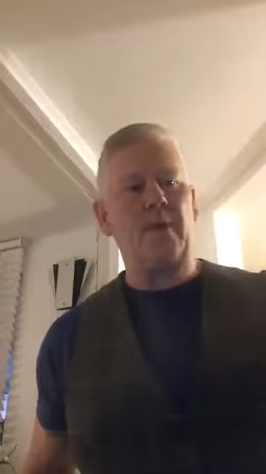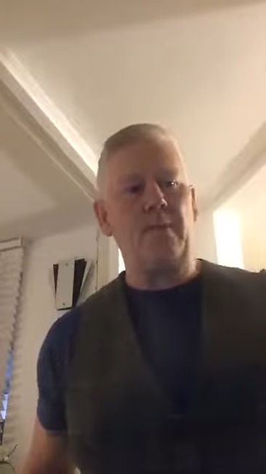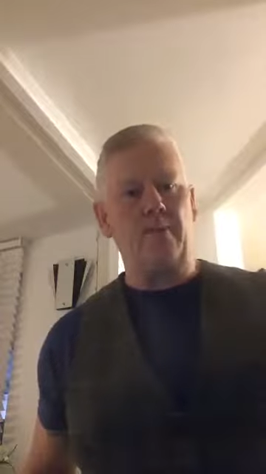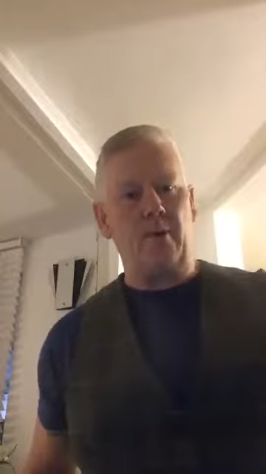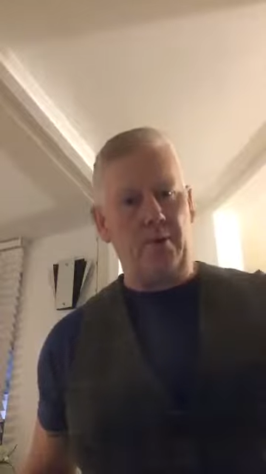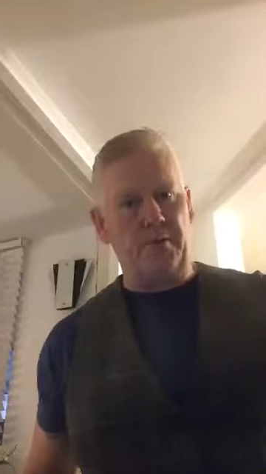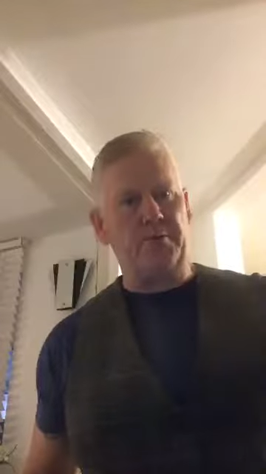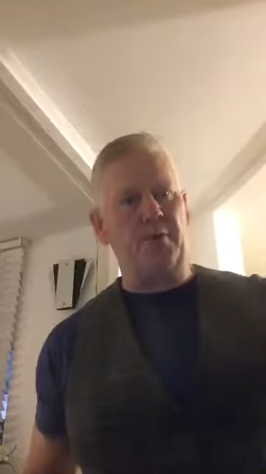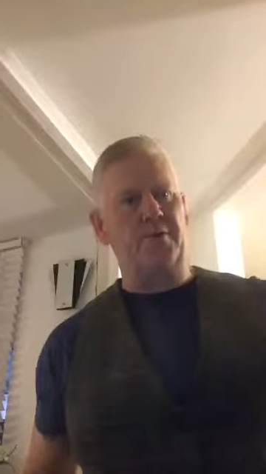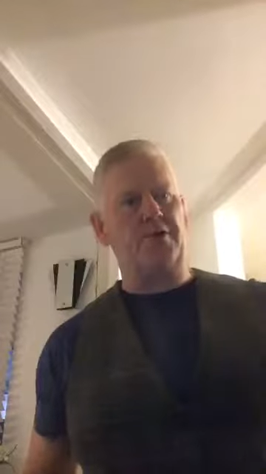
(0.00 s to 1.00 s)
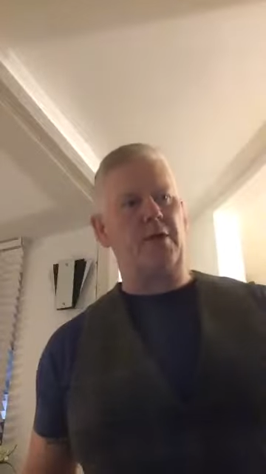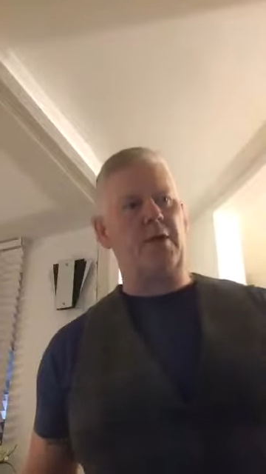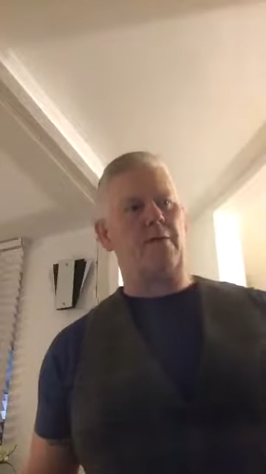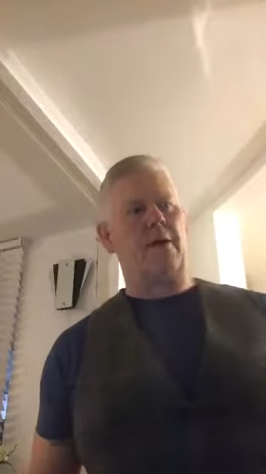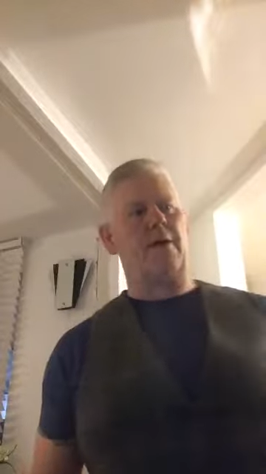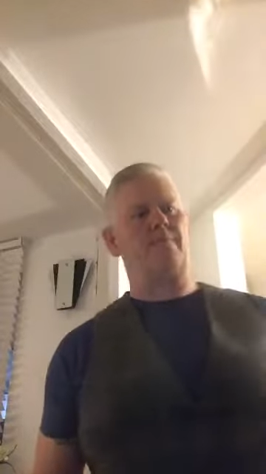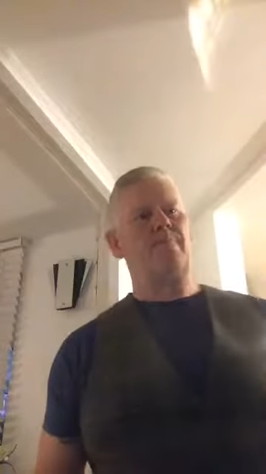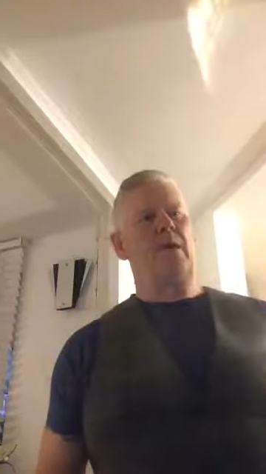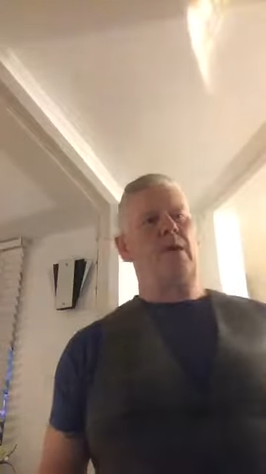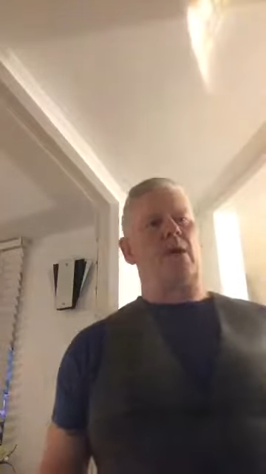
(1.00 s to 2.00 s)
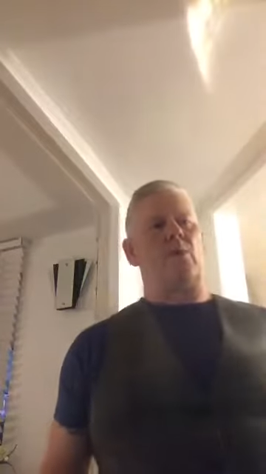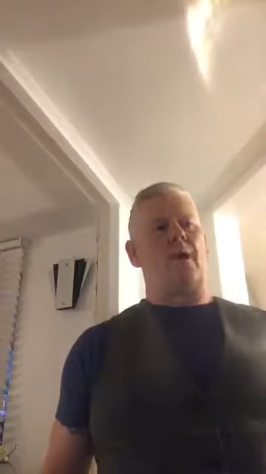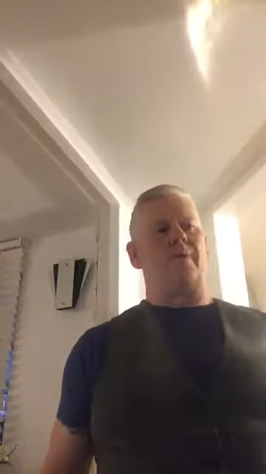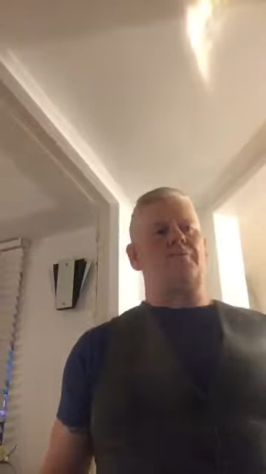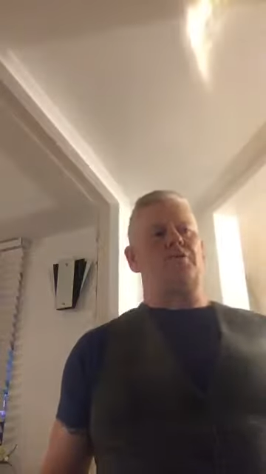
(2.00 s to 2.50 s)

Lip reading: being born on the 12th of January, we have